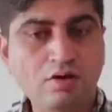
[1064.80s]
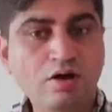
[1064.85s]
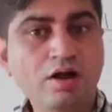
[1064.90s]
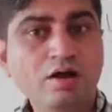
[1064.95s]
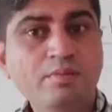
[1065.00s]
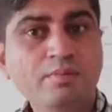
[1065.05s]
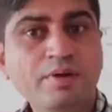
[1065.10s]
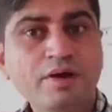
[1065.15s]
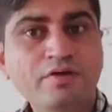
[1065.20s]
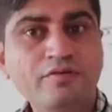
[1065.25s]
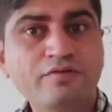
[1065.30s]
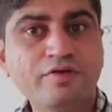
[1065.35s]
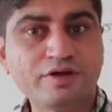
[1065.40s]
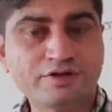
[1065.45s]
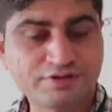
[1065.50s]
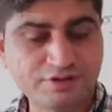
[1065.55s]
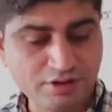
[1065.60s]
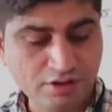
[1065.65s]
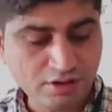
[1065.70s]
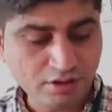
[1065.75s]
oil
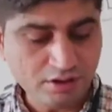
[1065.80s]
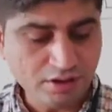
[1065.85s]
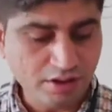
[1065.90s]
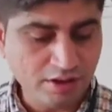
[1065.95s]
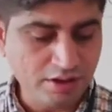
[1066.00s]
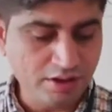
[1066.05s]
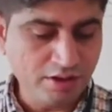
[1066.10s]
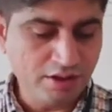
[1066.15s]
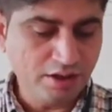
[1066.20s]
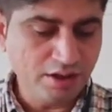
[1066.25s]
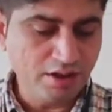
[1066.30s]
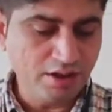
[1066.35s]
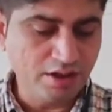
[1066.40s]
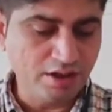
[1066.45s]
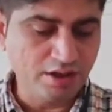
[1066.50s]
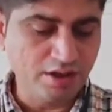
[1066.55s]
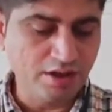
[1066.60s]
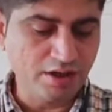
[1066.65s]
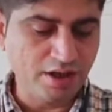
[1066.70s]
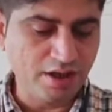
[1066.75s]
manufacturer in
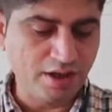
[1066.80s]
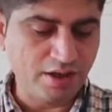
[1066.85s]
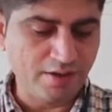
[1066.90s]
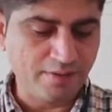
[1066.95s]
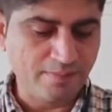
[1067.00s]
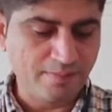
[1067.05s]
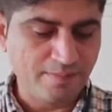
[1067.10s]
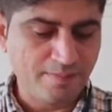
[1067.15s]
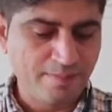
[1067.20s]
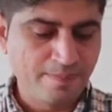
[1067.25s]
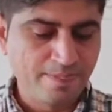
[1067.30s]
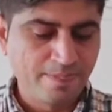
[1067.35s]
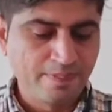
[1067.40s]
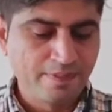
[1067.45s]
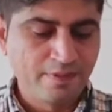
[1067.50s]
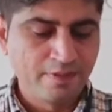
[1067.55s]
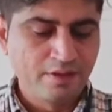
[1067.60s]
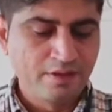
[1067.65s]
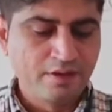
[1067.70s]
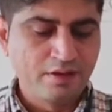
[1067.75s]
India,
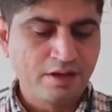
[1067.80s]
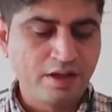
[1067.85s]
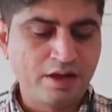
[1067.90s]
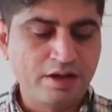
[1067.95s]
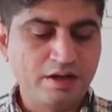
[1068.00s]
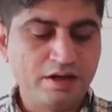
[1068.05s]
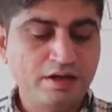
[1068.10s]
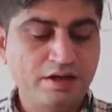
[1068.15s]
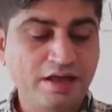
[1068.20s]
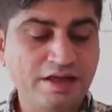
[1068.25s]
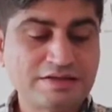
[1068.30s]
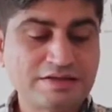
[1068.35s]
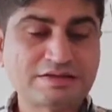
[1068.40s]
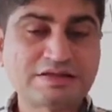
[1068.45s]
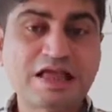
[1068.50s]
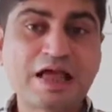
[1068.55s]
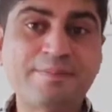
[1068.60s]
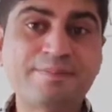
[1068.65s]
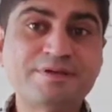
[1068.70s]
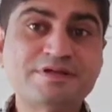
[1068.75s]
and it has
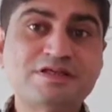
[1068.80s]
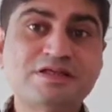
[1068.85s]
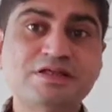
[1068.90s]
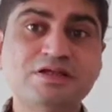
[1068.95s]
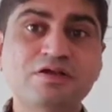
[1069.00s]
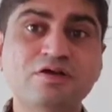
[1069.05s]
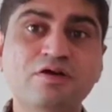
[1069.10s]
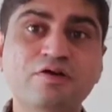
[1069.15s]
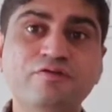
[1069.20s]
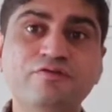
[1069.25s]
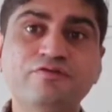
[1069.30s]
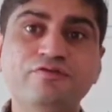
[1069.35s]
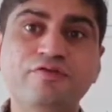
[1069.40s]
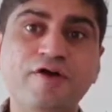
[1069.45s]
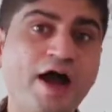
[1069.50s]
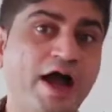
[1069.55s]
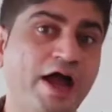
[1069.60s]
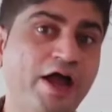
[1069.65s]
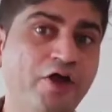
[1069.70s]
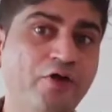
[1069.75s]
capacity of
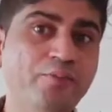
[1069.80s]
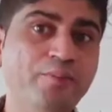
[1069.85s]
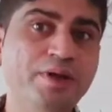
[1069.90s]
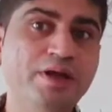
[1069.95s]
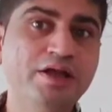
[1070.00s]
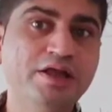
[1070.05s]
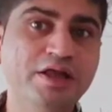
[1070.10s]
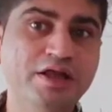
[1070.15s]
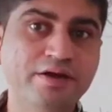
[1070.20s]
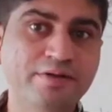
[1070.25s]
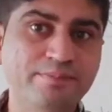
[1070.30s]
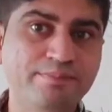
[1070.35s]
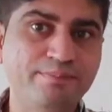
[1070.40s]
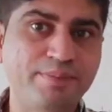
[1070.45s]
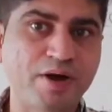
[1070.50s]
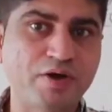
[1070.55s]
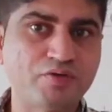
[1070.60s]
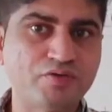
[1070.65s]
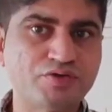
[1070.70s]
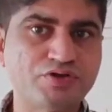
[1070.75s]
5 million
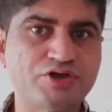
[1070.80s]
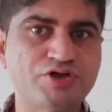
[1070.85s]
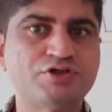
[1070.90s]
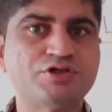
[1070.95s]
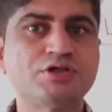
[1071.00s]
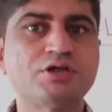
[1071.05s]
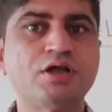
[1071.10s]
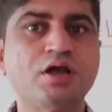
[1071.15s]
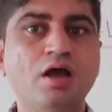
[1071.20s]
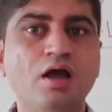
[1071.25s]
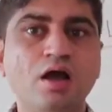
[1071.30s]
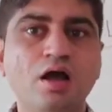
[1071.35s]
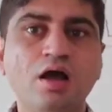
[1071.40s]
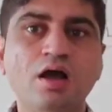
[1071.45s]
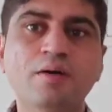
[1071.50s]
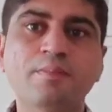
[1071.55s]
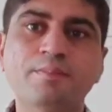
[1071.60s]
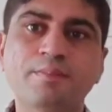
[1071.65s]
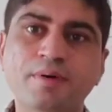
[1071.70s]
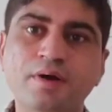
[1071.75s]
pouches
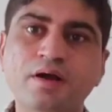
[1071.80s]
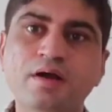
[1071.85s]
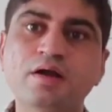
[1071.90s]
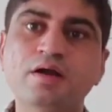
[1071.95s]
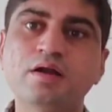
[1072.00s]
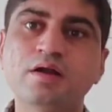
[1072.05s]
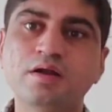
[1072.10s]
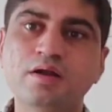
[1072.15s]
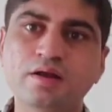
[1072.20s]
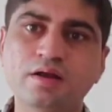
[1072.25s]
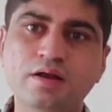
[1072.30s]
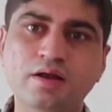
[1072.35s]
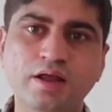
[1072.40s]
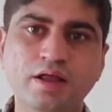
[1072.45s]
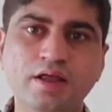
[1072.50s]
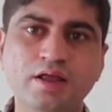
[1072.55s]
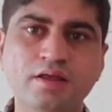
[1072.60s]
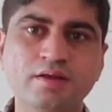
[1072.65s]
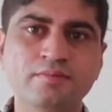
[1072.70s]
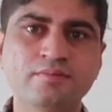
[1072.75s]
per
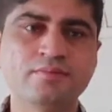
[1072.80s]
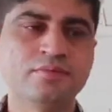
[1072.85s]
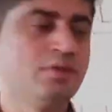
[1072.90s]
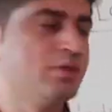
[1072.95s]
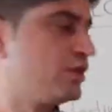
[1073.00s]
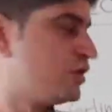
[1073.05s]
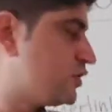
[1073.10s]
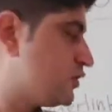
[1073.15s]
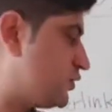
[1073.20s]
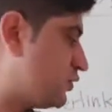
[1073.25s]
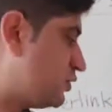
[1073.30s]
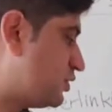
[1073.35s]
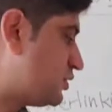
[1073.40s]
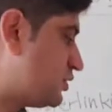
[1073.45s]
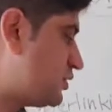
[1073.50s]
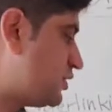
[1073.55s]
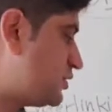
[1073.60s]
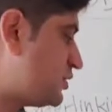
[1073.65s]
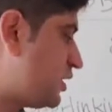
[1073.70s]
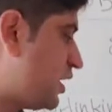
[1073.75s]
day. So
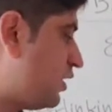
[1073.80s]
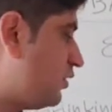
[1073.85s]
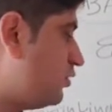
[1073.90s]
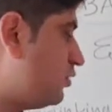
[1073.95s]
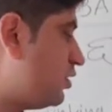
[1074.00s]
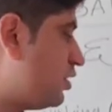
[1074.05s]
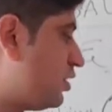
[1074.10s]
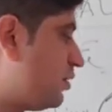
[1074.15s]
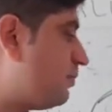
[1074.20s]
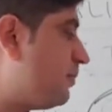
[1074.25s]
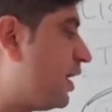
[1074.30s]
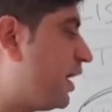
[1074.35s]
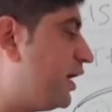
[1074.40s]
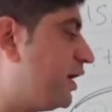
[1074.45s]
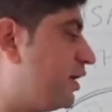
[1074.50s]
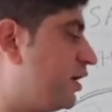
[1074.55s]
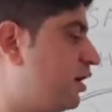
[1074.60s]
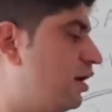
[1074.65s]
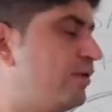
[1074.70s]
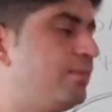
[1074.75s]
this is how
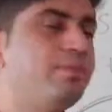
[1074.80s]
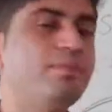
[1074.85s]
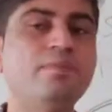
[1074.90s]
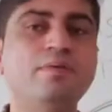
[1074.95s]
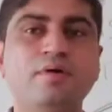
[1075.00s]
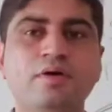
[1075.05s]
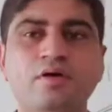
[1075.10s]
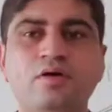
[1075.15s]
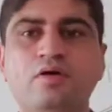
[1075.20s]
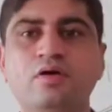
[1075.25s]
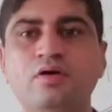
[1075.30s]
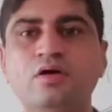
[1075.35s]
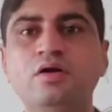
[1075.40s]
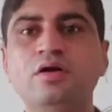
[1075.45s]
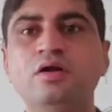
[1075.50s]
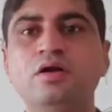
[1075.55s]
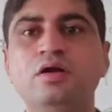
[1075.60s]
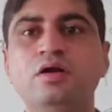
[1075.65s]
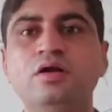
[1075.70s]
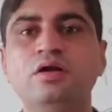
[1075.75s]
buying up or
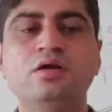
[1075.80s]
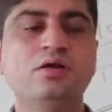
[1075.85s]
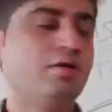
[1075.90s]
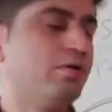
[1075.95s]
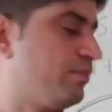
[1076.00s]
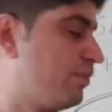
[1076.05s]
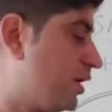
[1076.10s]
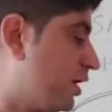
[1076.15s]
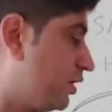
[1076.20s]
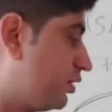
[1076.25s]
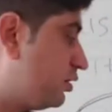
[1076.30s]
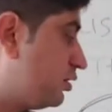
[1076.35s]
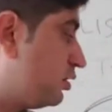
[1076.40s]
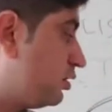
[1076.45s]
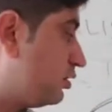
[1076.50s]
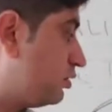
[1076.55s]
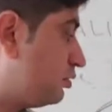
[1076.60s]
by